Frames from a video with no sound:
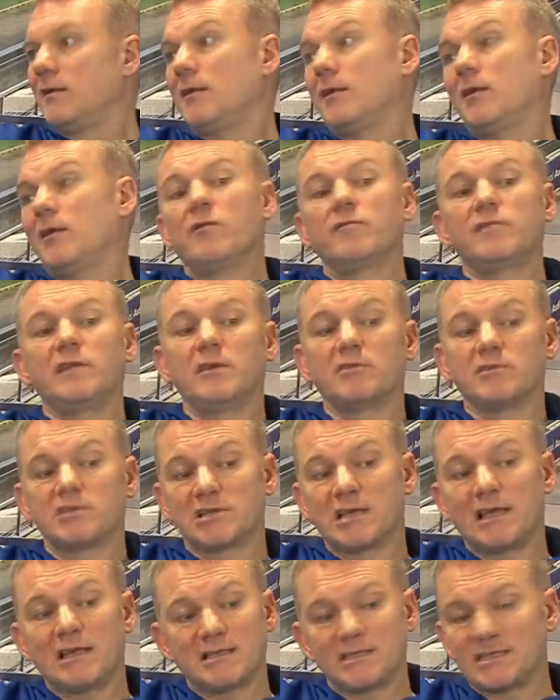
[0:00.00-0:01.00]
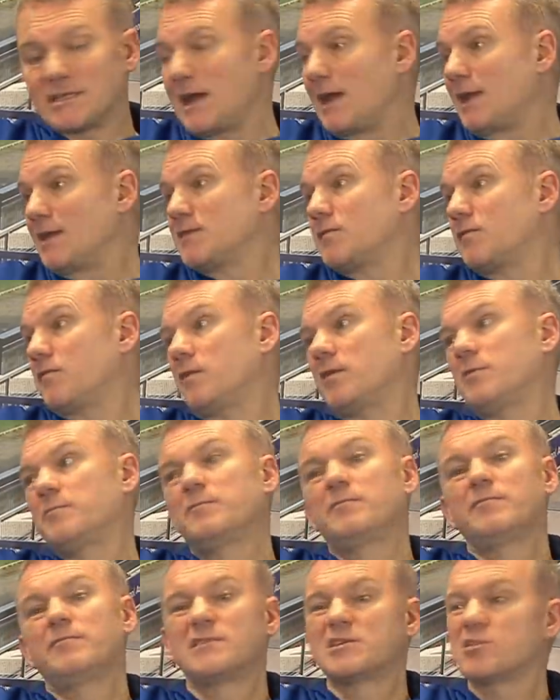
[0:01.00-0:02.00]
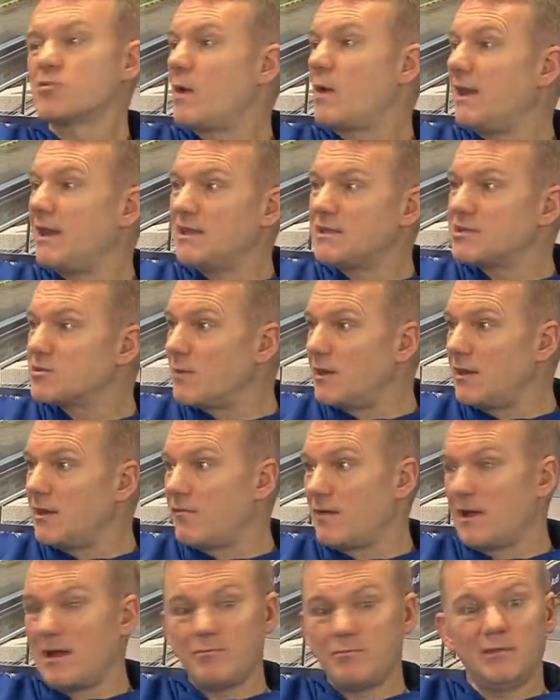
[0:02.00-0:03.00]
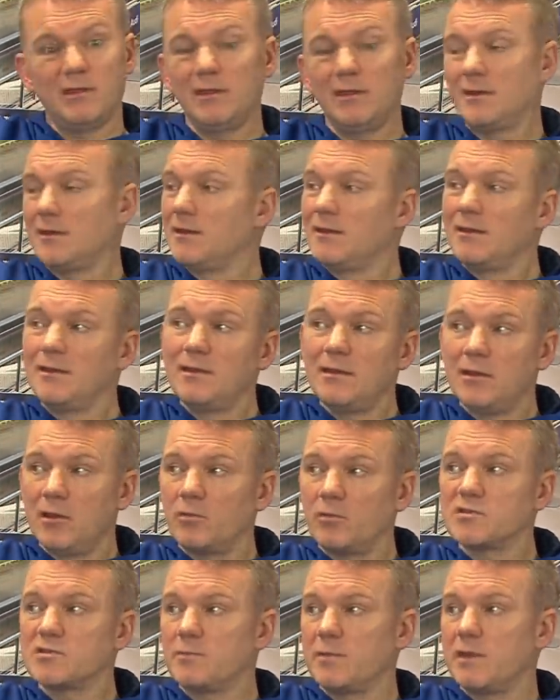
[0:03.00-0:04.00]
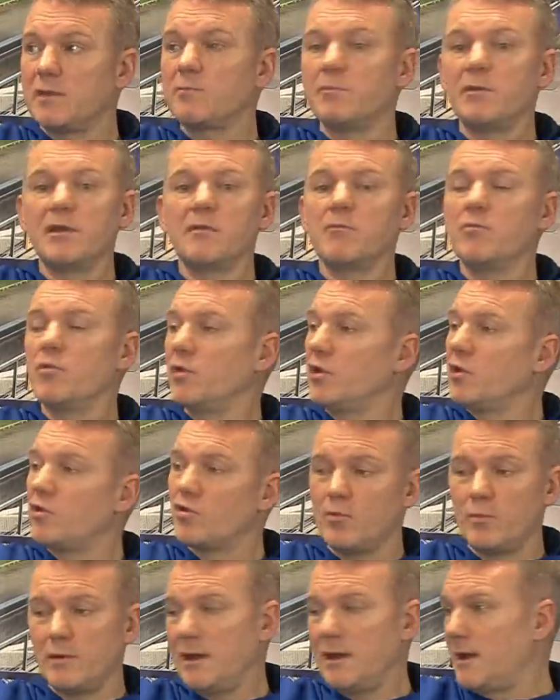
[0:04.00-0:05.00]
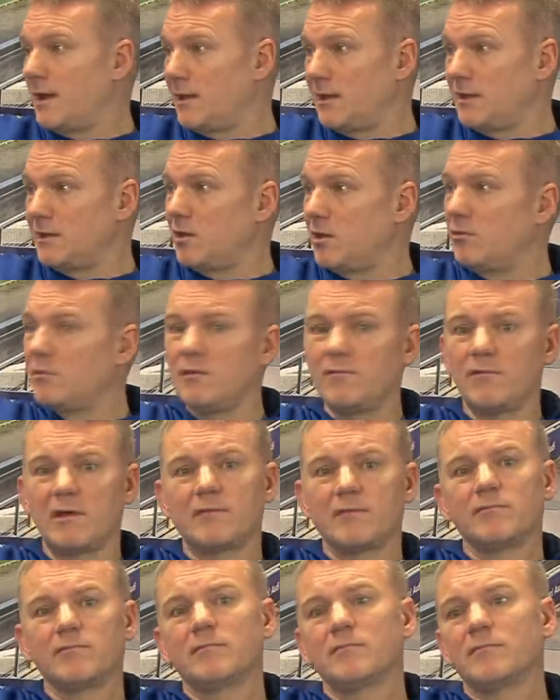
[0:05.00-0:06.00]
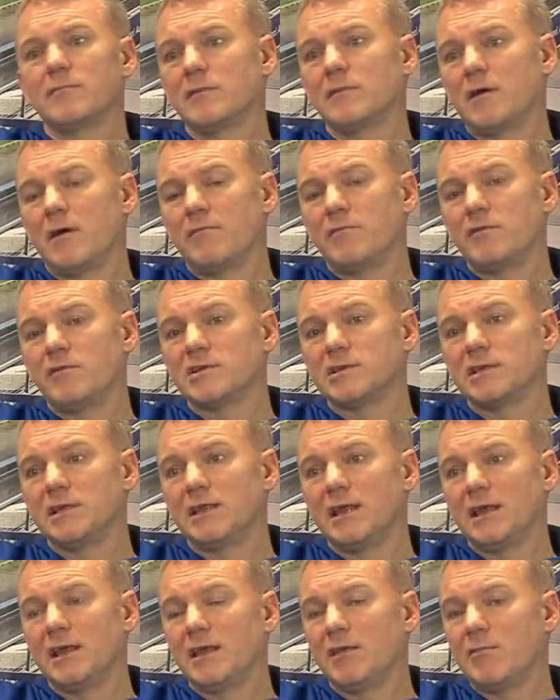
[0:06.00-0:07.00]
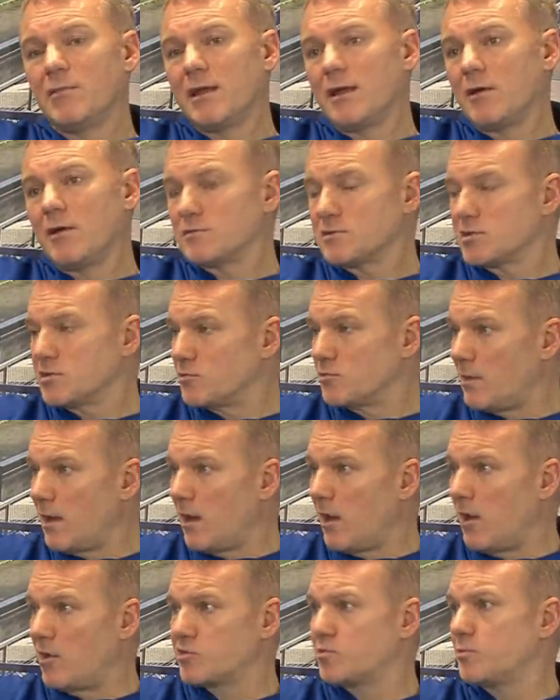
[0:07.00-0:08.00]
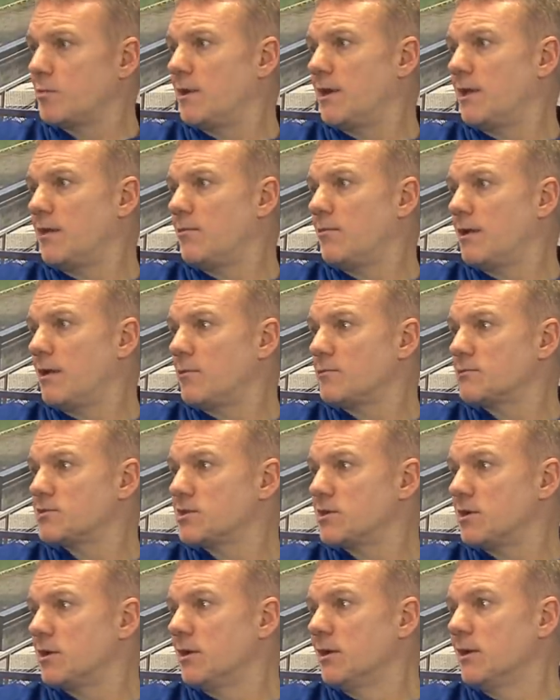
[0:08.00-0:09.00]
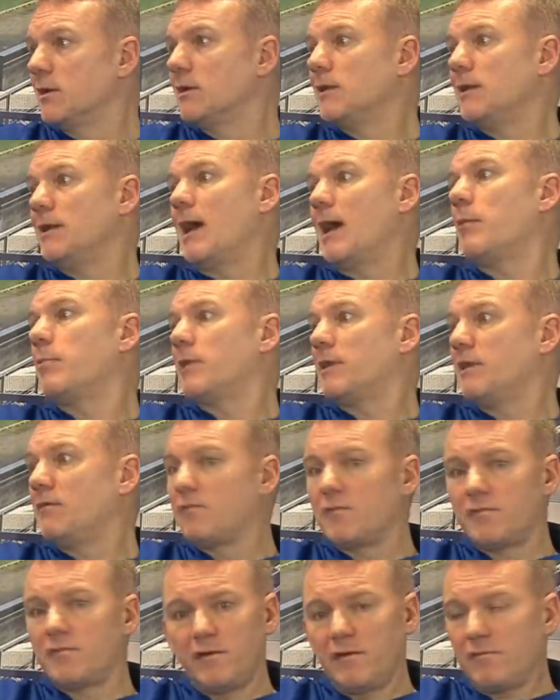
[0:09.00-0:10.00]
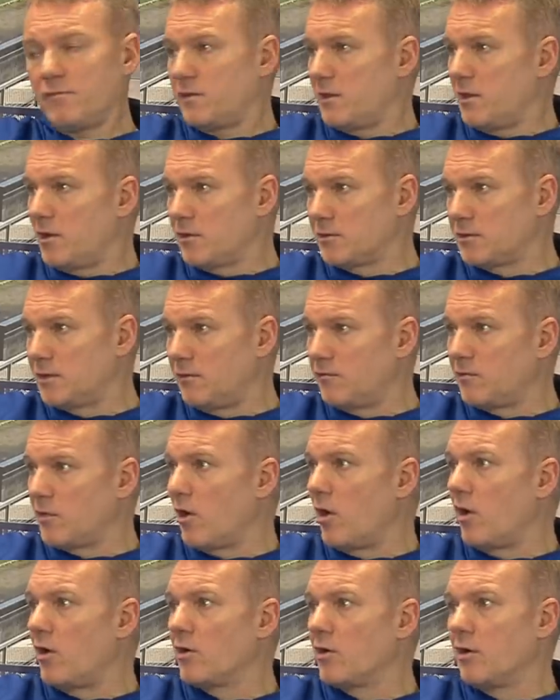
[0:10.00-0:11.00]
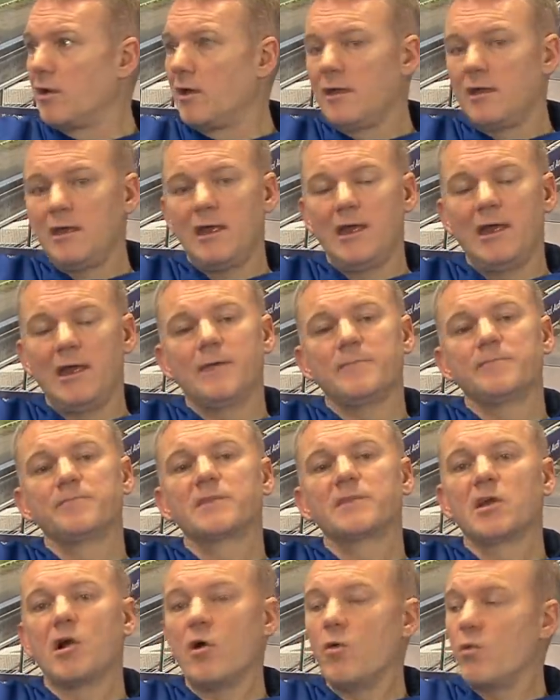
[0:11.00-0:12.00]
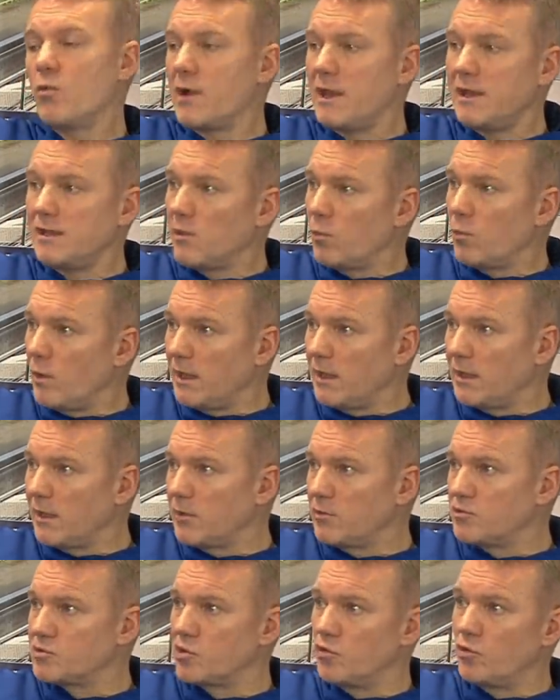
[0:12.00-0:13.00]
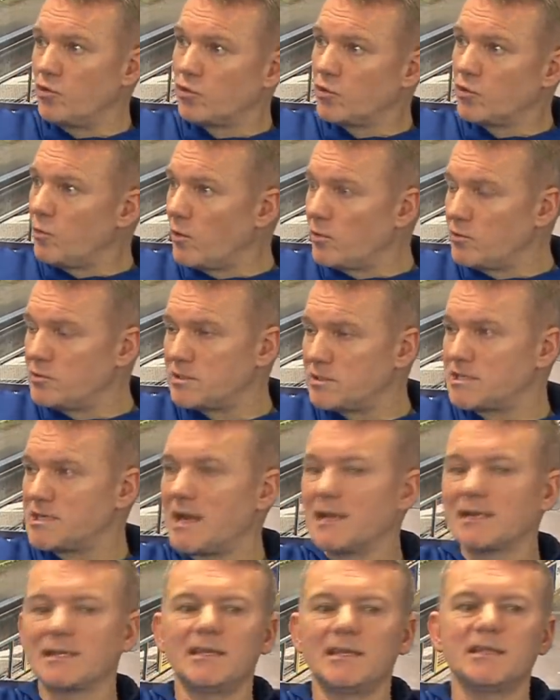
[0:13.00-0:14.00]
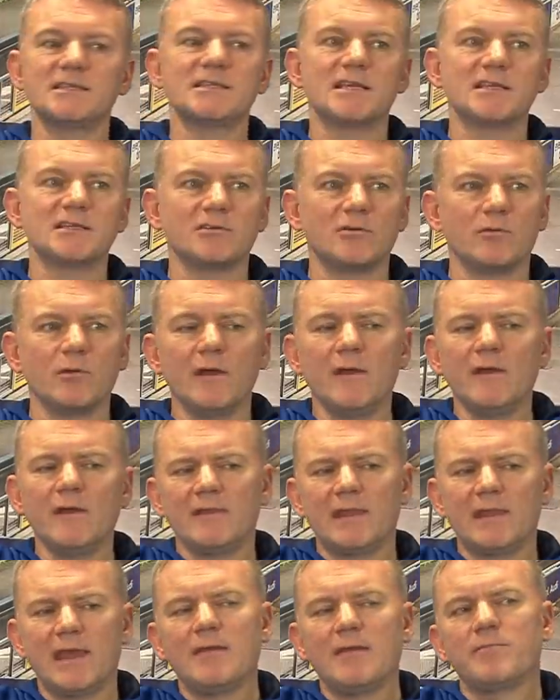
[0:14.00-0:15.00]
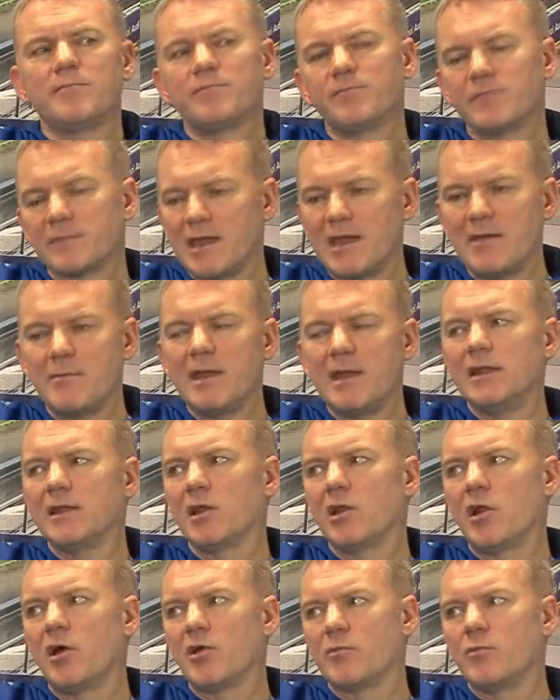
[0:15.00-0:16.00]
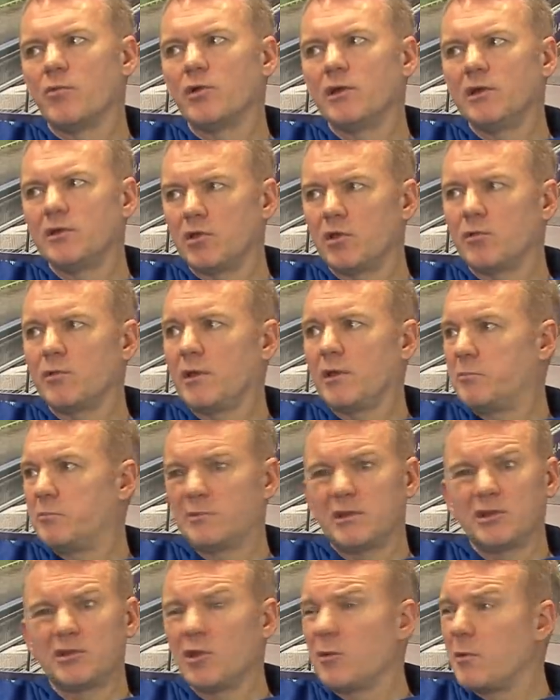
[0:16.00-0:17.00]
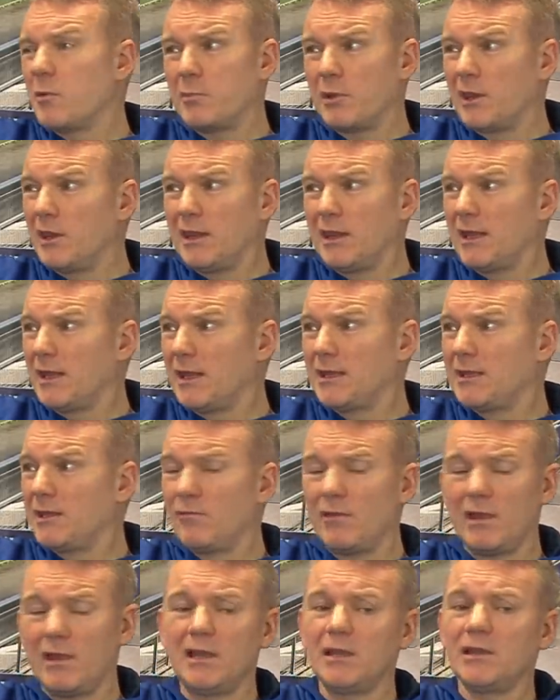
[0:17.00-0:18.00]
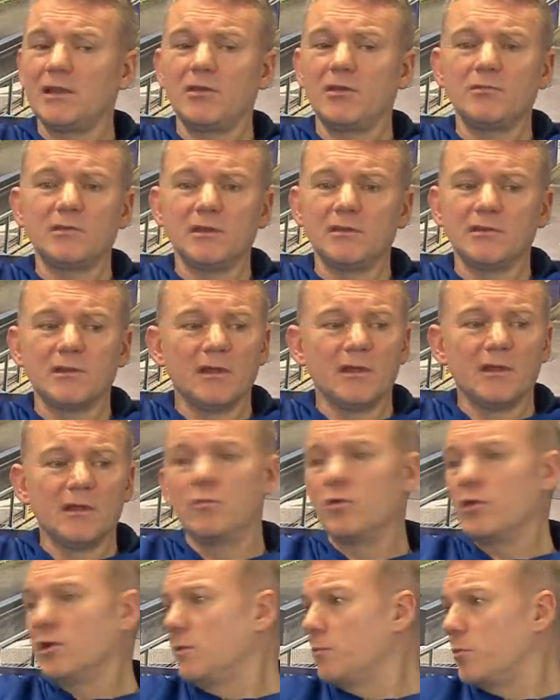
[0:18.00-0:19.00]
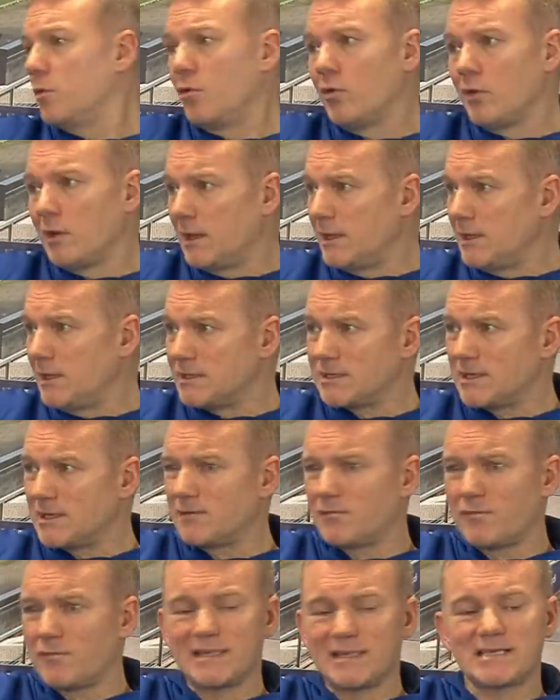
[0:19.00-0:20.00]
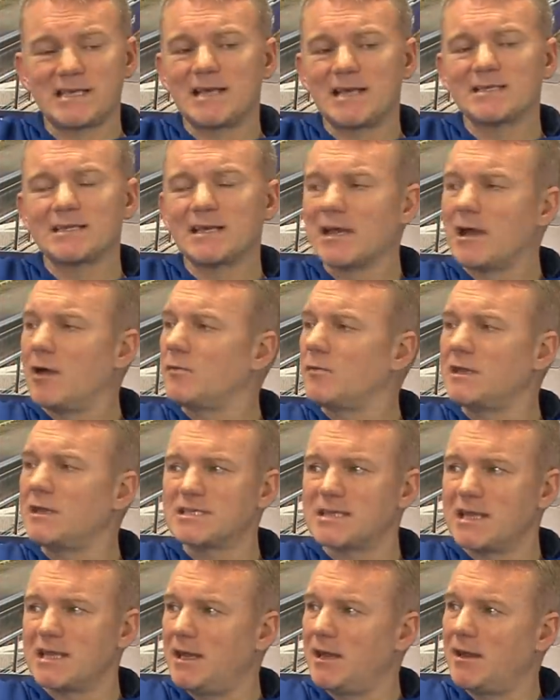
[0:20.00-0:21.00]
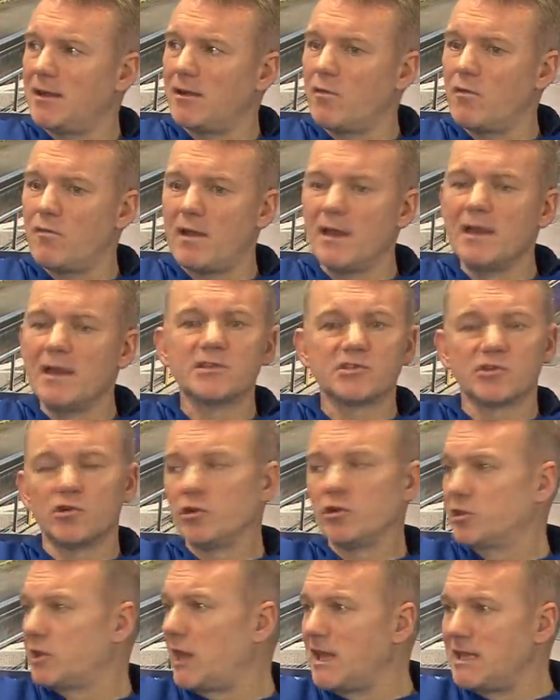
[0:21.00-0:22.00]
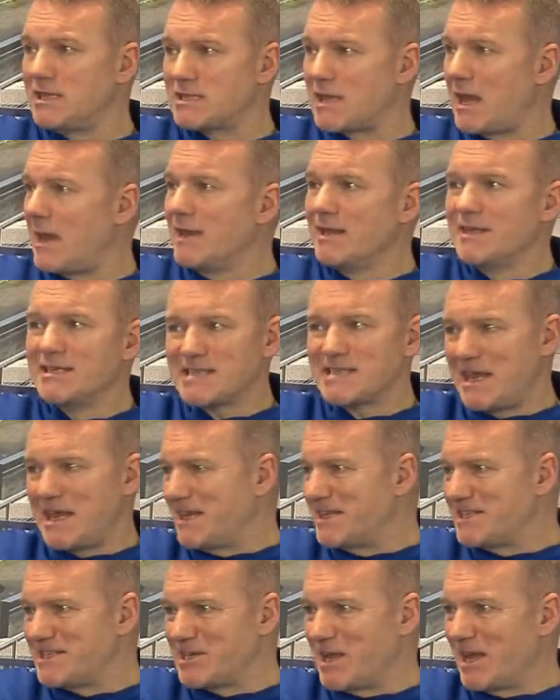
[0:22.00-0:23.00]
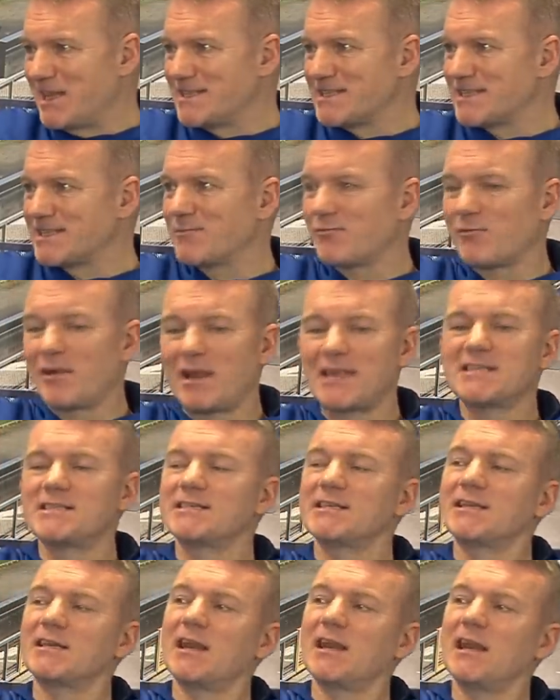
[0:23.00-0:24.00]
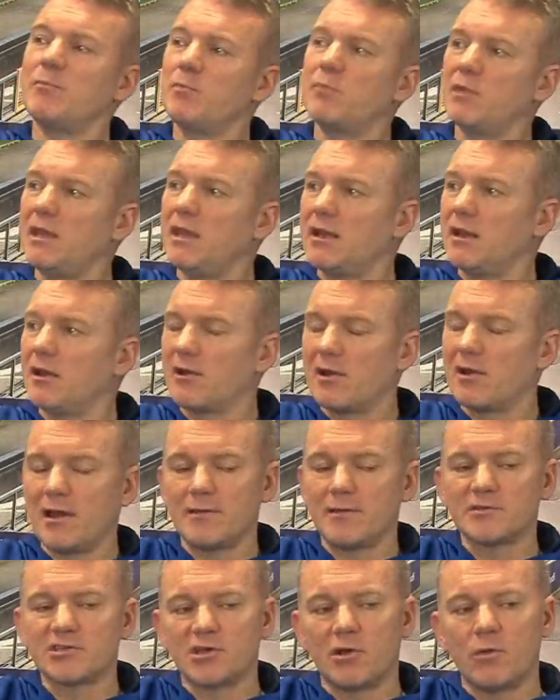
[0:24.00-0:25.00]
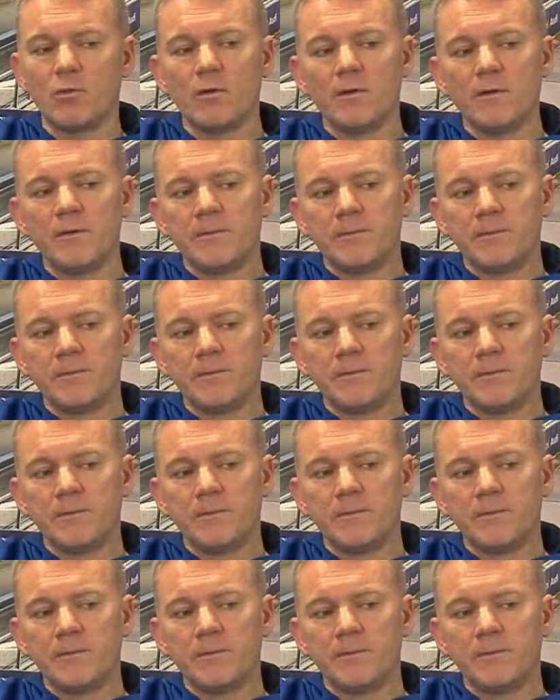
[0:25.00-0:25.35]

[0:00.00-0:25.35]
You know, if they could sell it for 20, 25 million, you know, it's a big bit of money coming in, and they do. They've had, obviously, Thingy went out as well. Osmane went out to Napoli for 50-odd. They've got Kone, the winger, who's another one who's attracting interest. So they're making a lot of money doing it. They do it brilliantly. They really do. The money ball, like you said, it's fantastic how they turn it over. It's all data, taking chances. France is a great breeding ground. So,